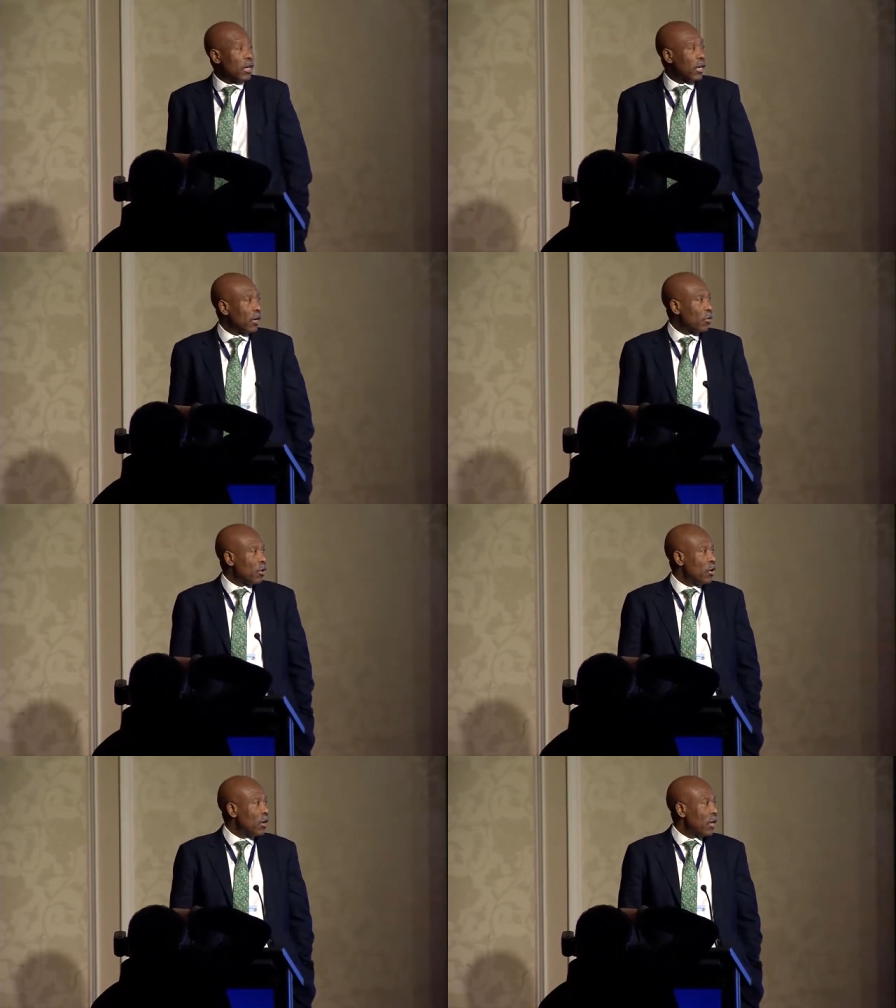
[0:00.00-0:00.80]
uh,
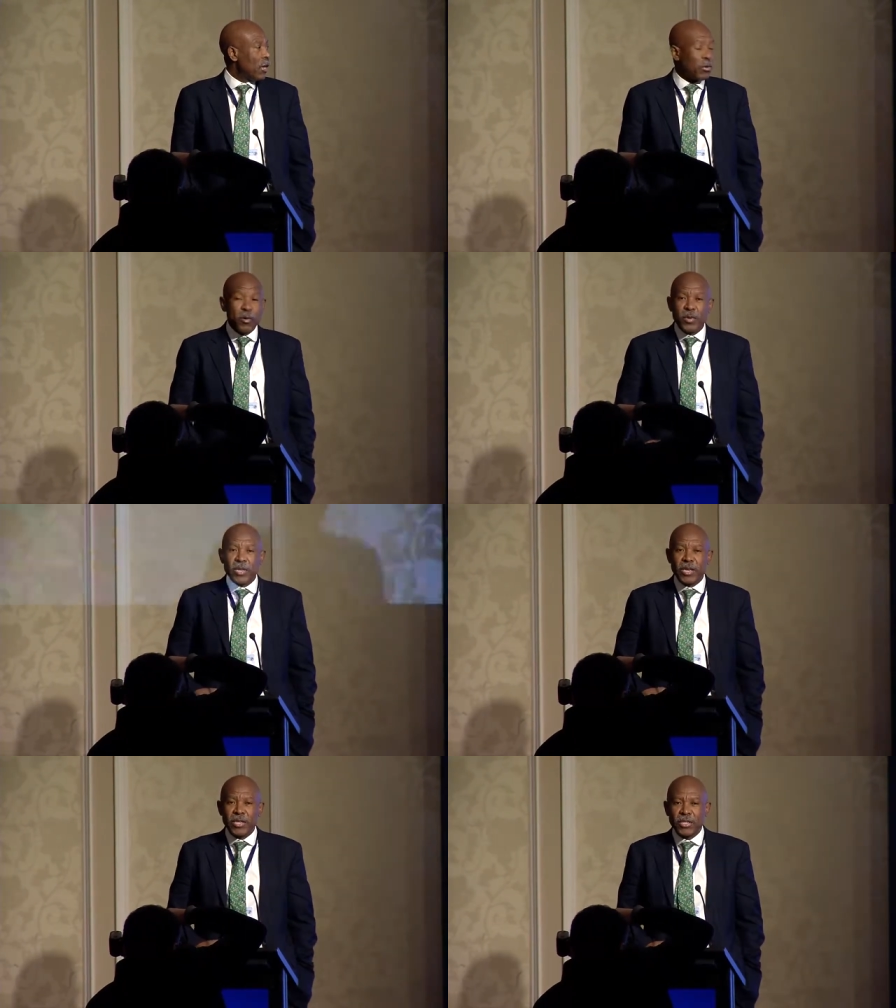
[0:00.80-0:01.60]
on uh,
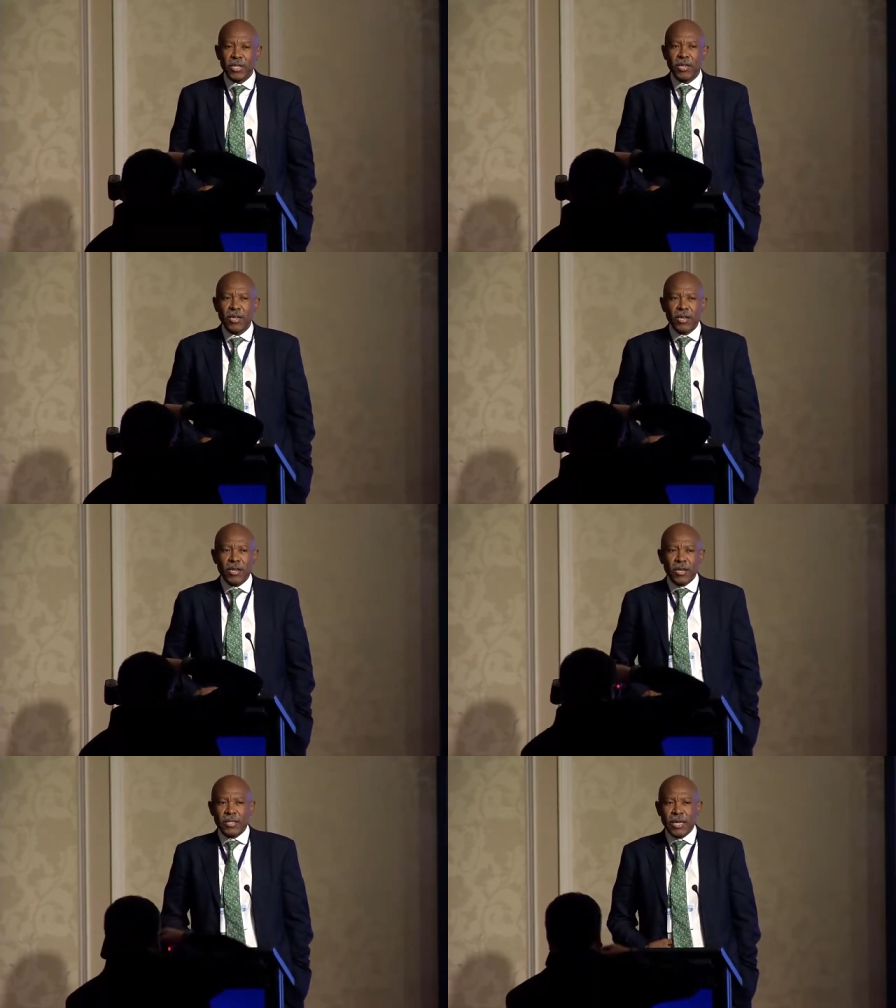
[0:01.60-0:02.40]
communication,
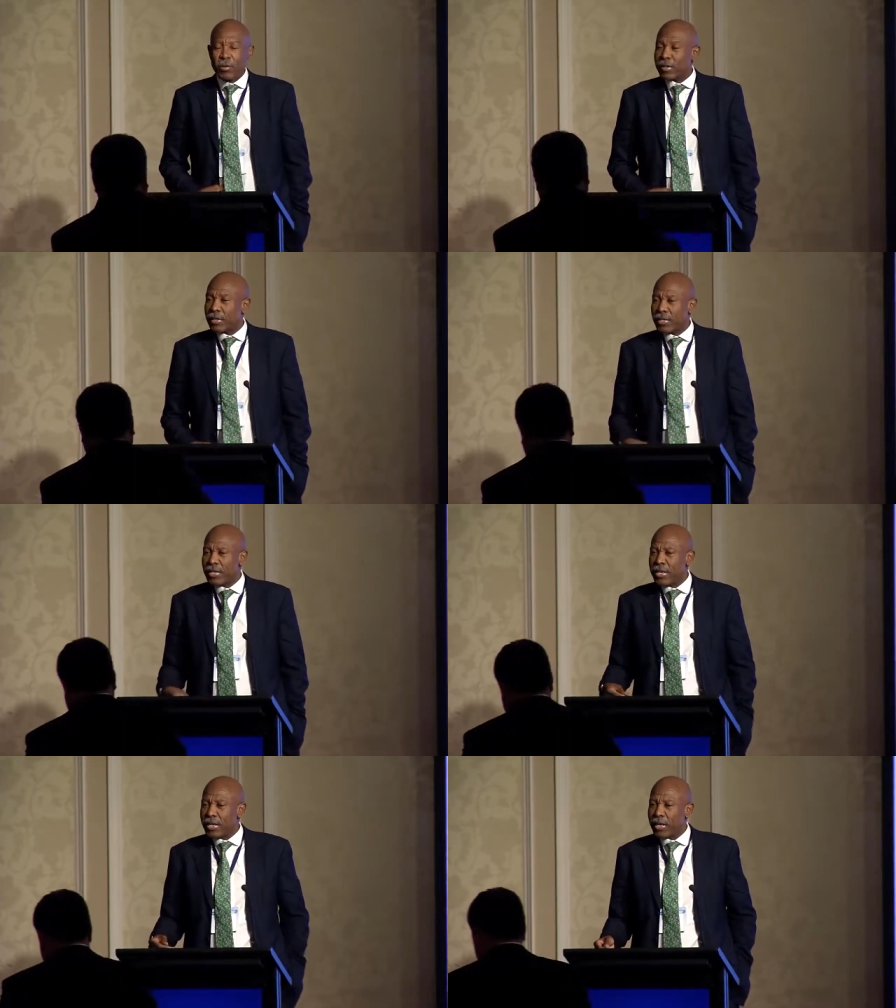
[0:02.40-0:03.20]
as I was
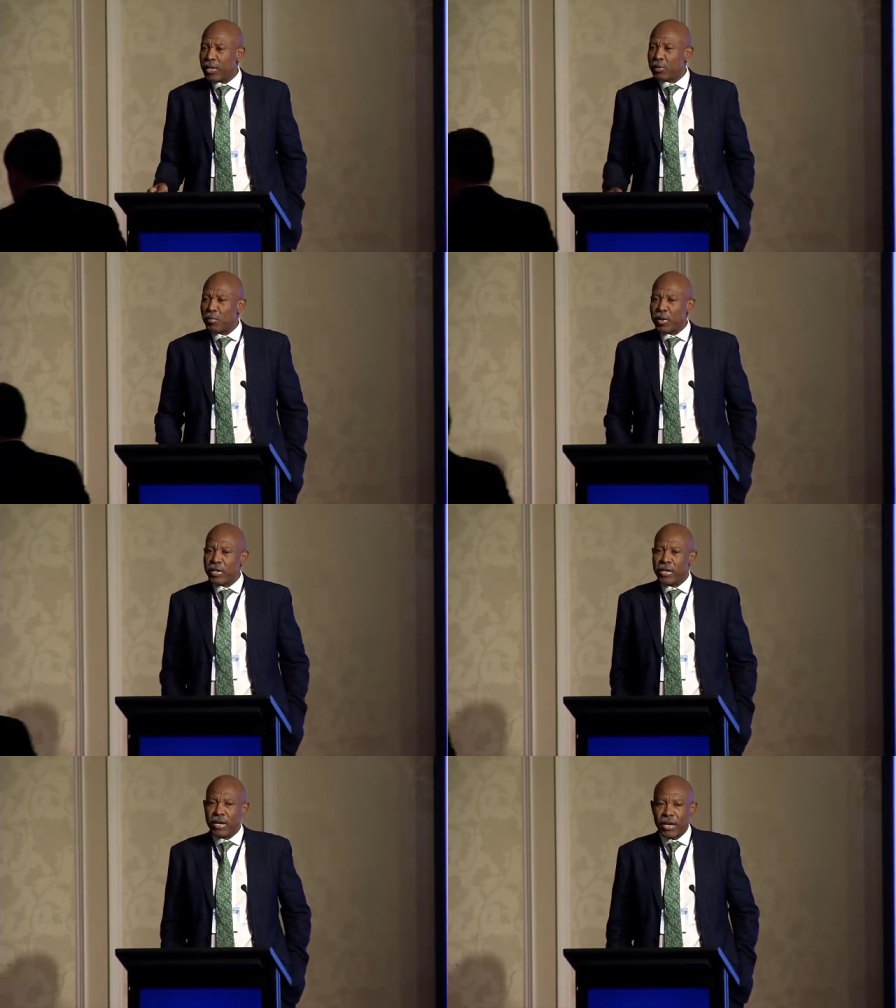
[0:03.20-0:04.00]
sitting here this
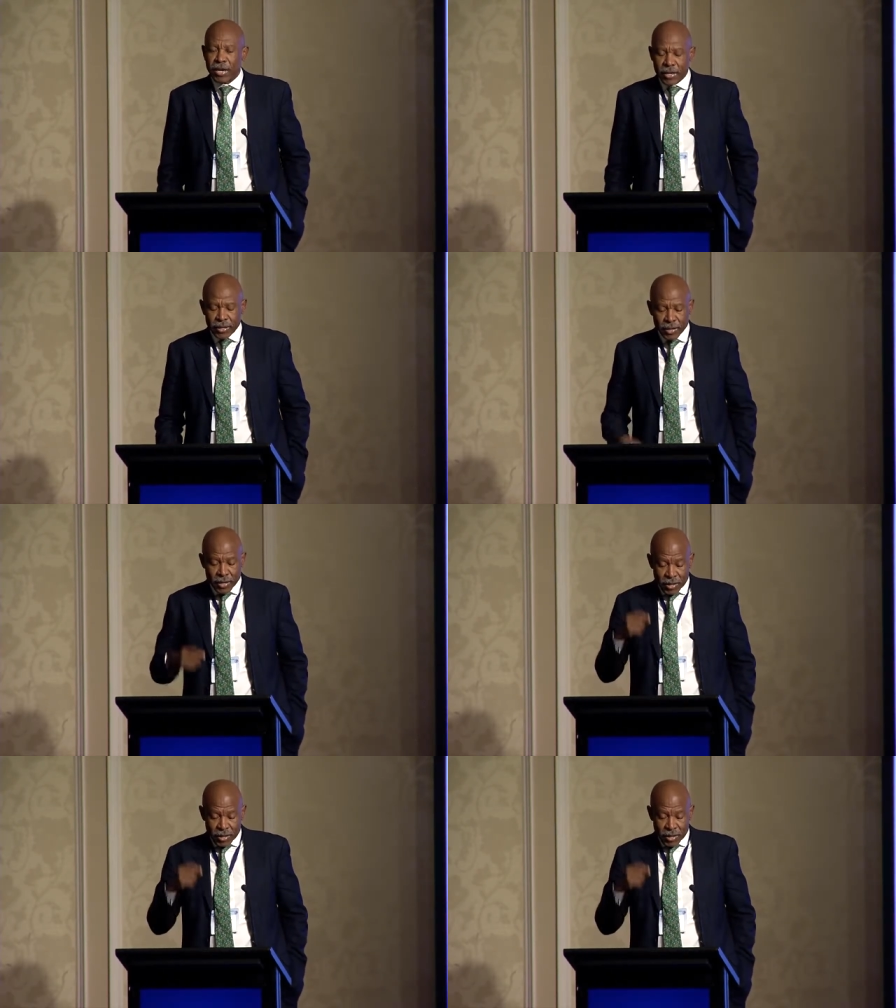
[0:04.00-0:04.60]
morning, I